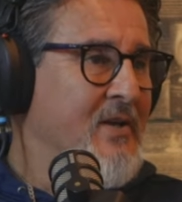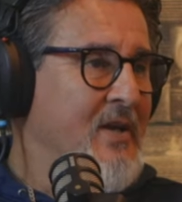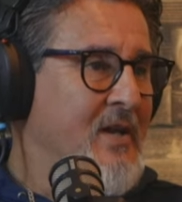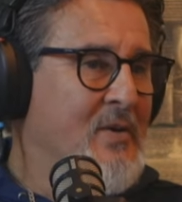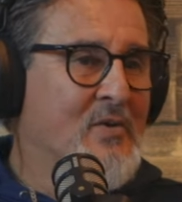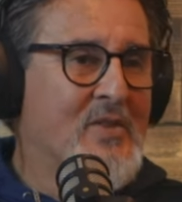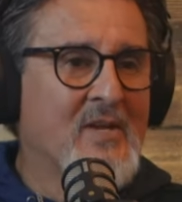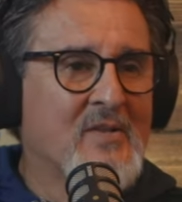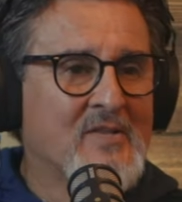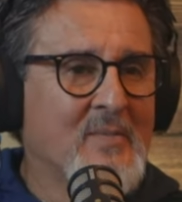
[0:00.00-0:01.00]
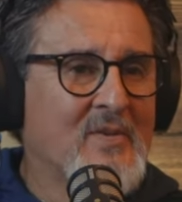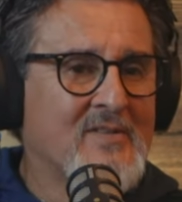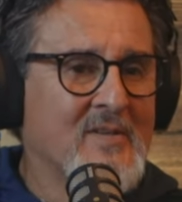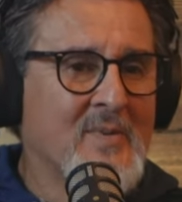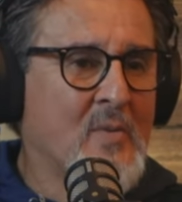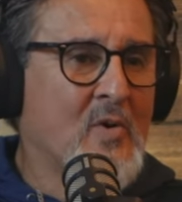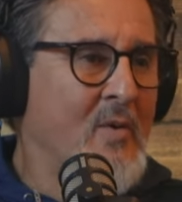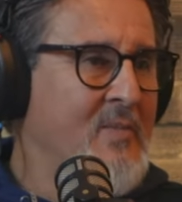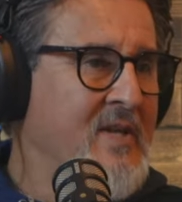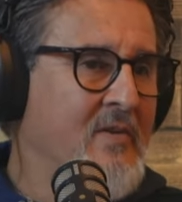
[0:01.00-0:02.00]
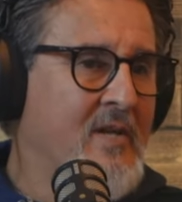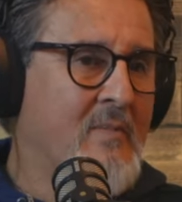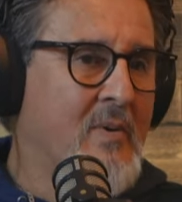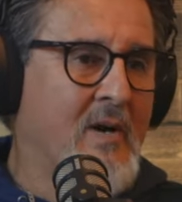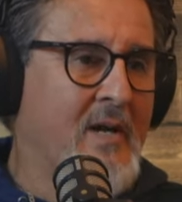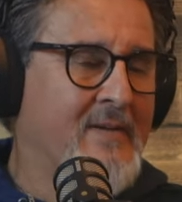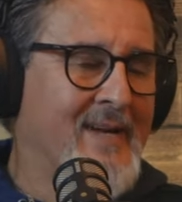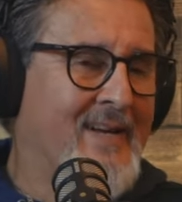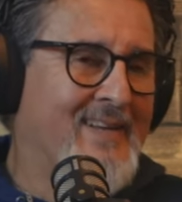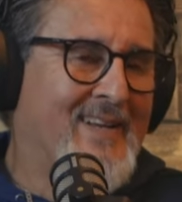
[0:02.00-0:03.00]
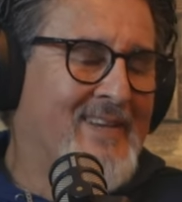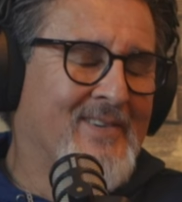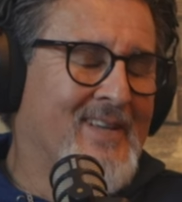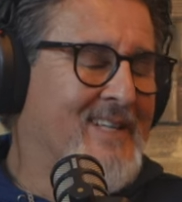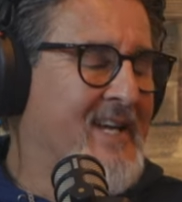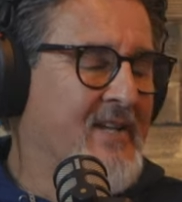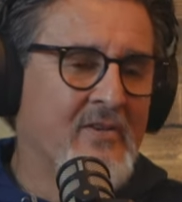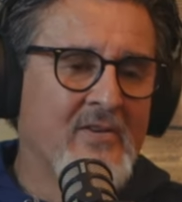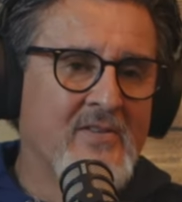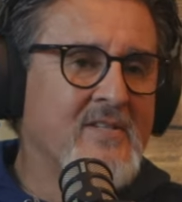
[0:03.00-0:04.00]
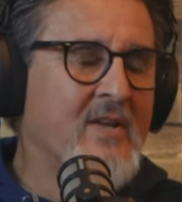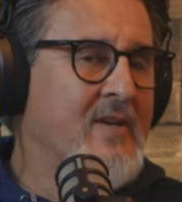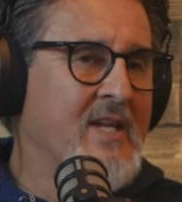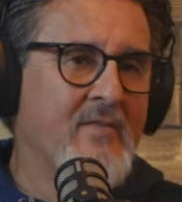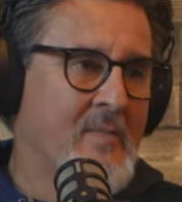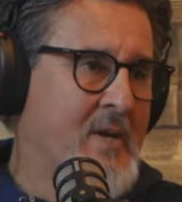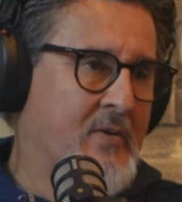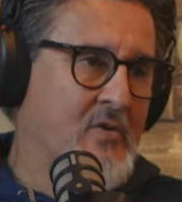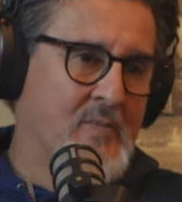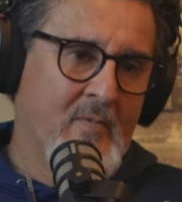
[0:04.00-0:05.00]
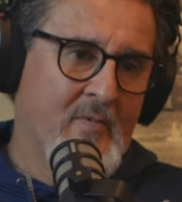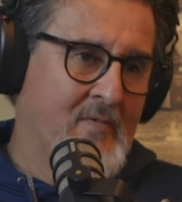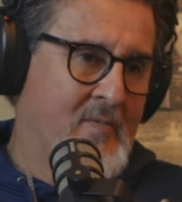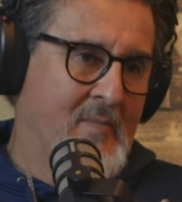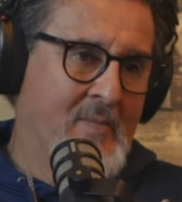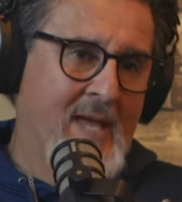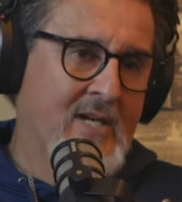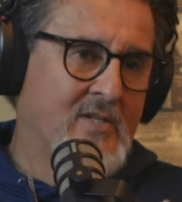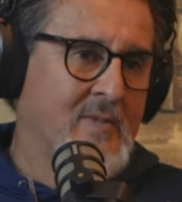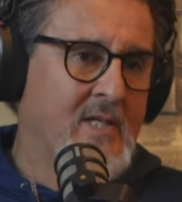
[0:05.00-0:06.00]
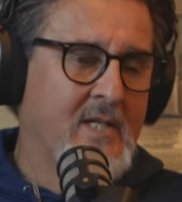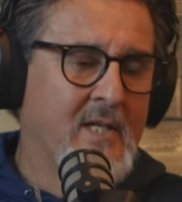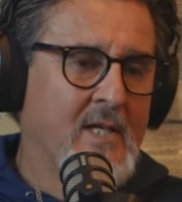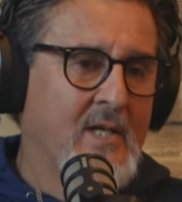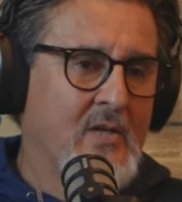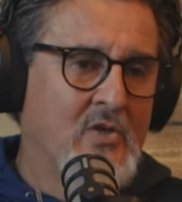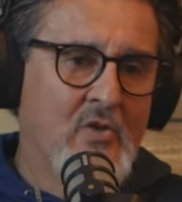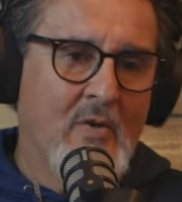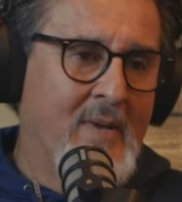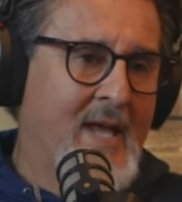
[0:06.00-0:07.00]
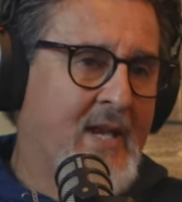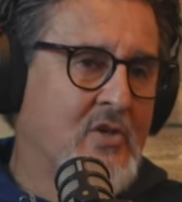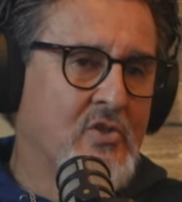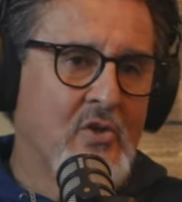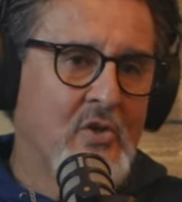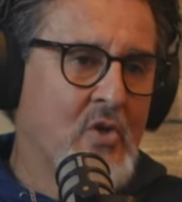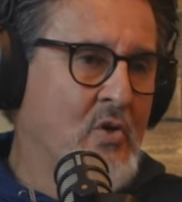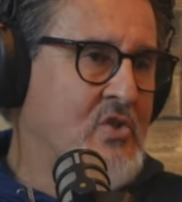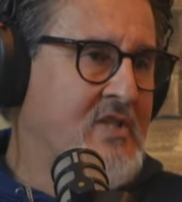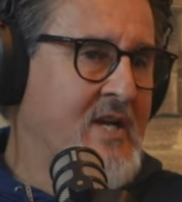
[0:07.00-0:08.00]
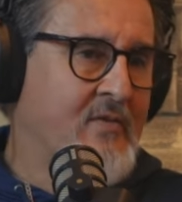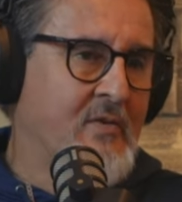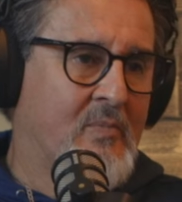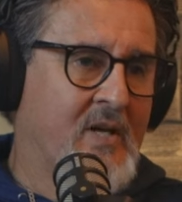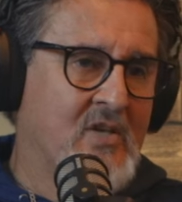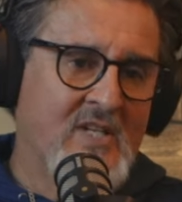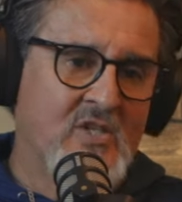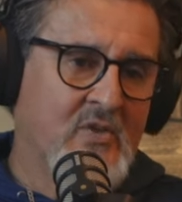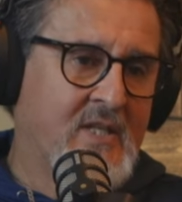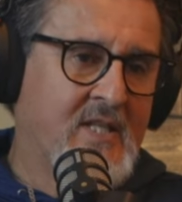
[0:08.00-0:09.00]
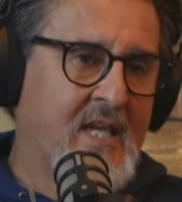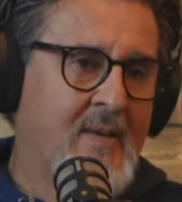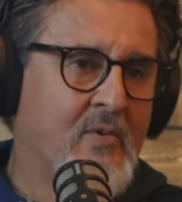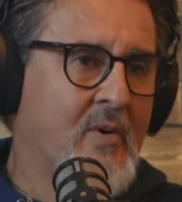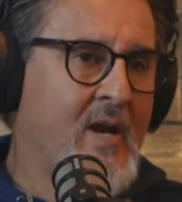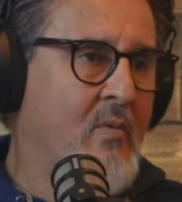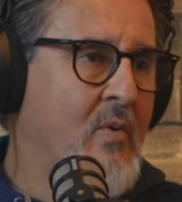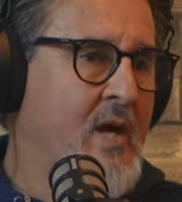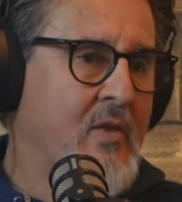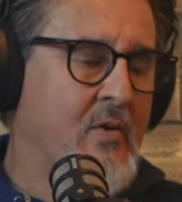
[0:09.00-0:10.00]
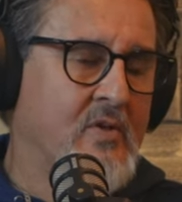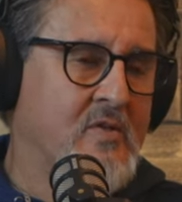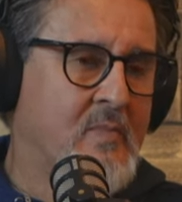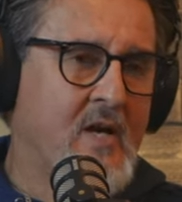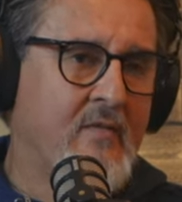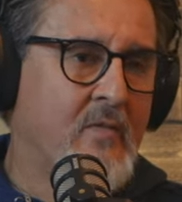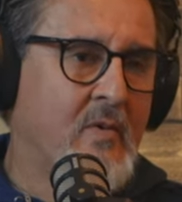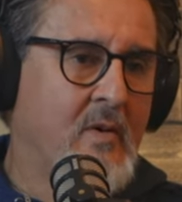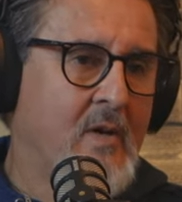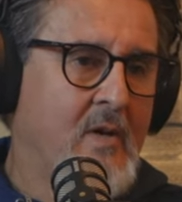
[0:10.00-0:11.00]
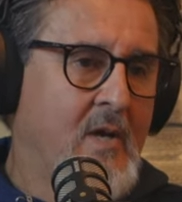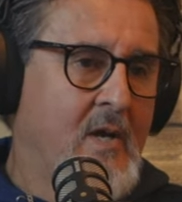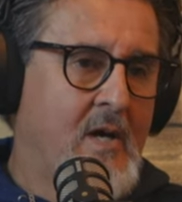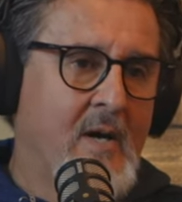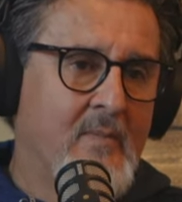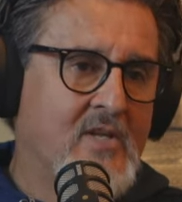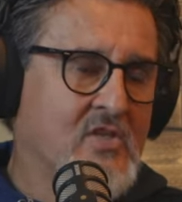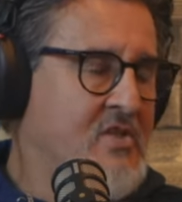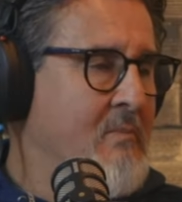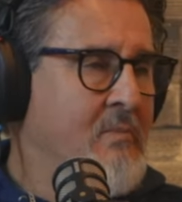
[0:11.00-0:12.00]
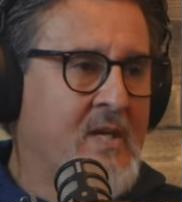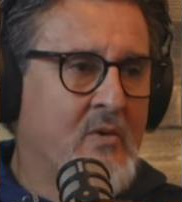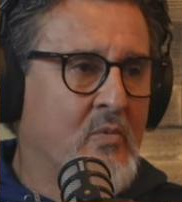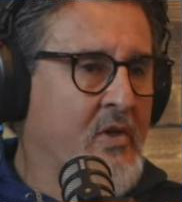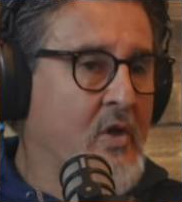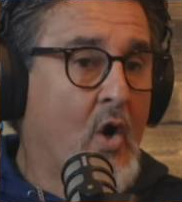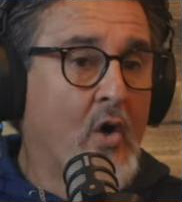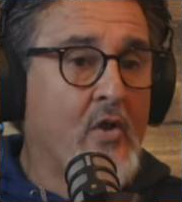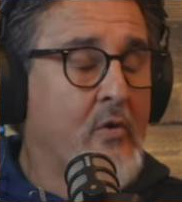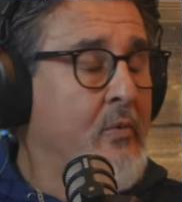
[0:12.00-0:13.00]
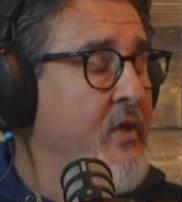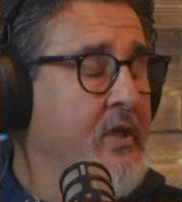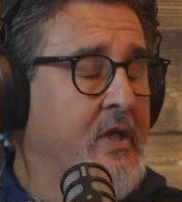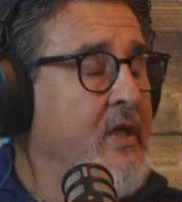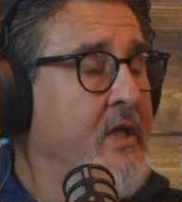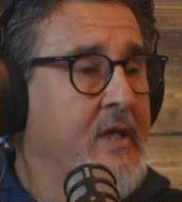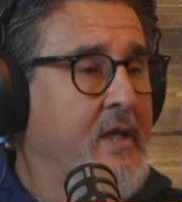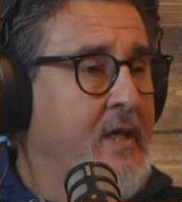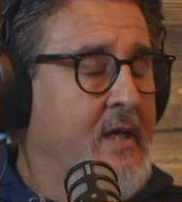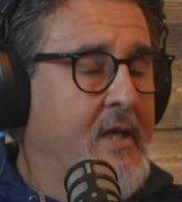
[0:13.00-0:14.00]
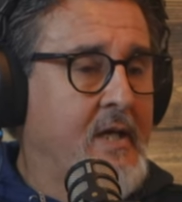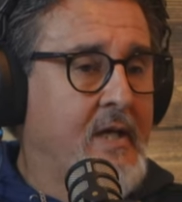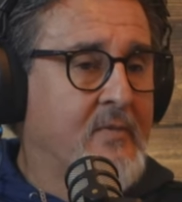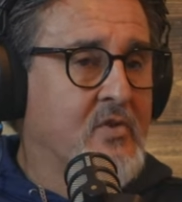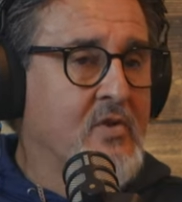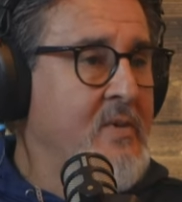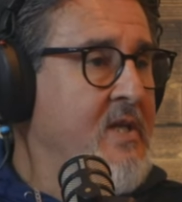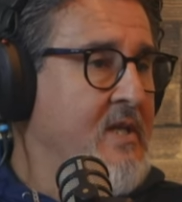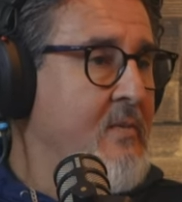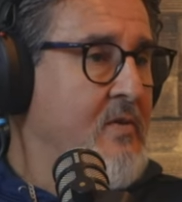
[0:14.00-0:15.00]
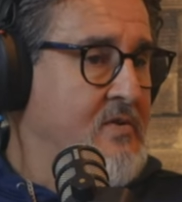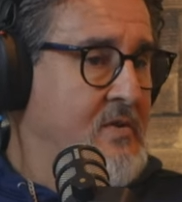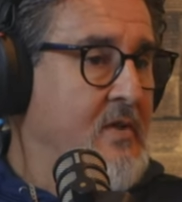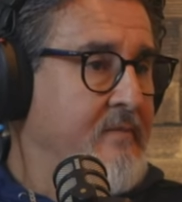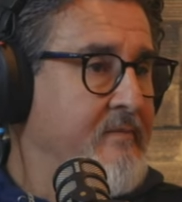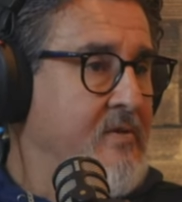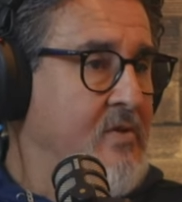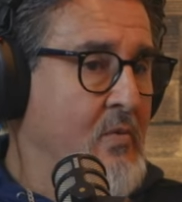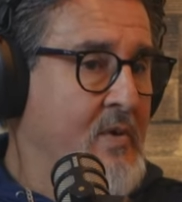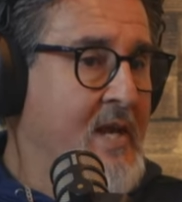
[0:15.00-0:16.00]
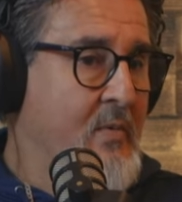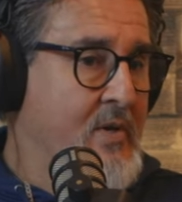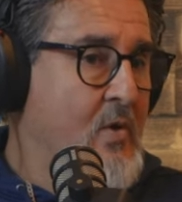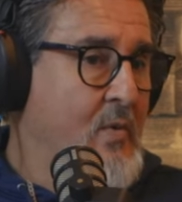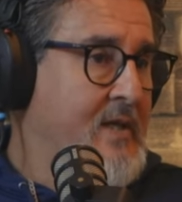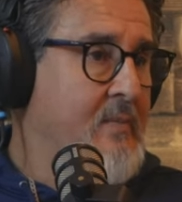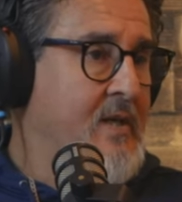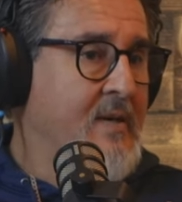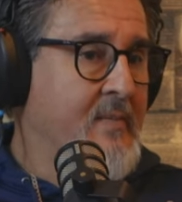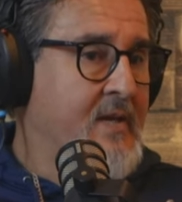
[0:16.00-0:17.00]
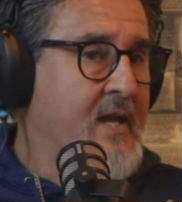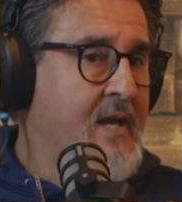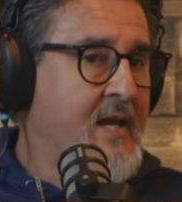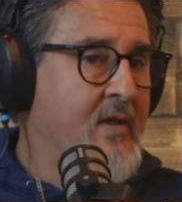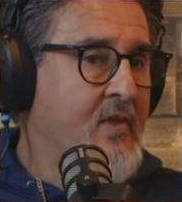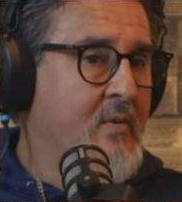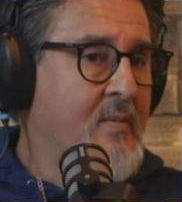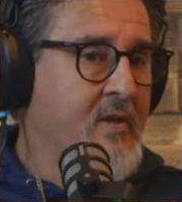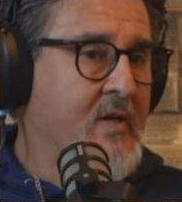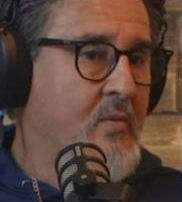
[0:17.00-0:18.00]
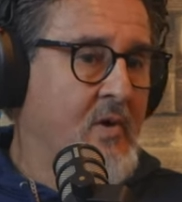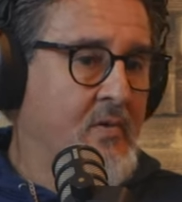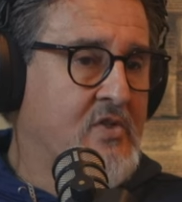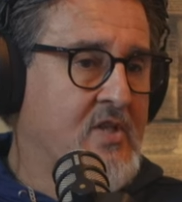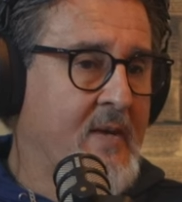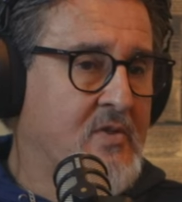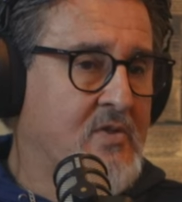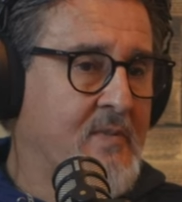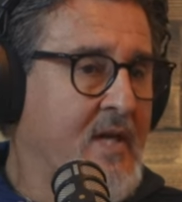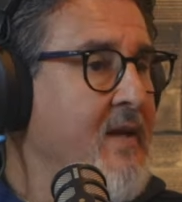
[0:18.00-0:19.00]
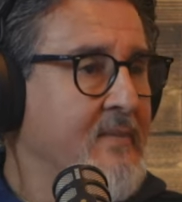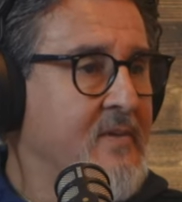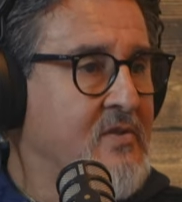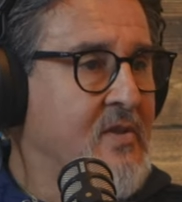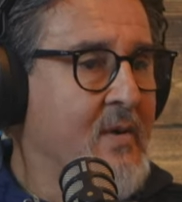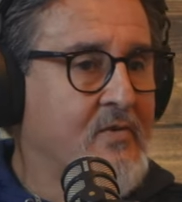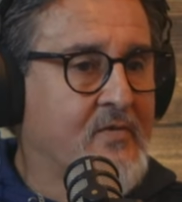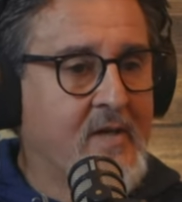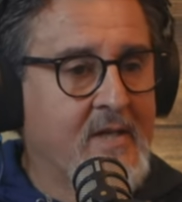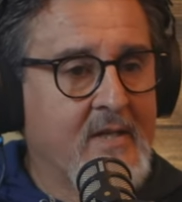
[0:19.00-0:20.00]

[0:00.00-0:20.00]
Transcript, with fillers: Mm-hmm. You know, they some some people call them the evil empire. I I, I don't like that. there's nothing evil about those people, from their management to their manager, their coaching staff, to their players. They treat the game the right way. They're respectful. Um, they just compete really hard and they're really good. Uh, so to beat them was good. So we now we know we can beat them, and that, and I thought we played well in the championship game, so that was fun.